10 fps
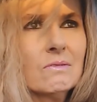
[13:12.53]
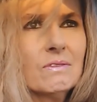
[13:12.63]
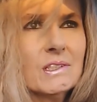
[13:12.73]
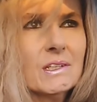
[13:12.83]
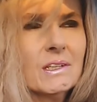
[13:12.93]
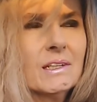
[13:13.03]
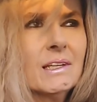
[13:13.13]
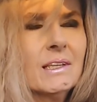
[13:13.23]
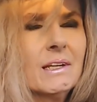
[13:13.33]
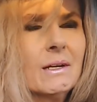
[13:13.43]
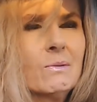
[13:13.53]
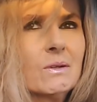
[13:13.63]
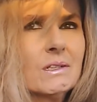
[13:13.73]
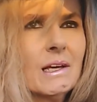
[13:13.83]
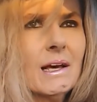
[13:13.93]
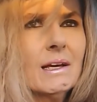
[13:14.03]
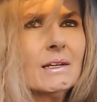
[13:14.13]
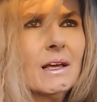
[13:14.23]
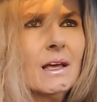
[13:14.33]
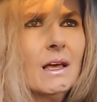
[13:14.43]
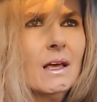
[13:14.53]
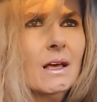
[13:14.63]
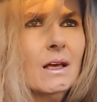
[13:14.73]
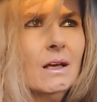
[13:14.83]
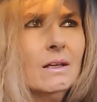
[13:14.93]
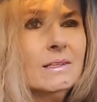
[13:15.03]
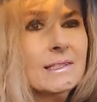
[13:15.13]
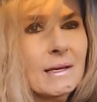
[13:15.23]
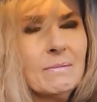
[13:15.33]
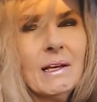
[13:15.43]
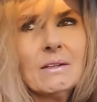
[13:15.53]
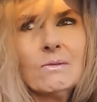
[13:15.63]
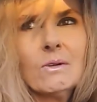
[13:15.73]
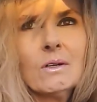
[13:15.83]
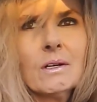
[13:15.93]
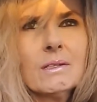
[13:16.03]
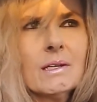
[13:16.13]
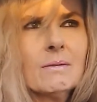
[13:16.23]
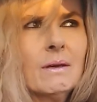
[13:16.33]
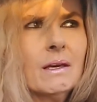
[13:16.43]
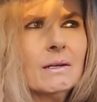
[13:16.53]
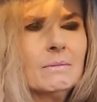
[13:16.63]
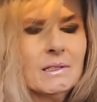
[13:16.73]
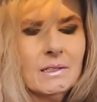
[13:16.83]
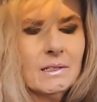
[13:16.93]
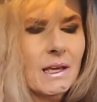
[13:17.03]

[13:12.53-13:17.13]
facility that I worked at. The same line of work as I am in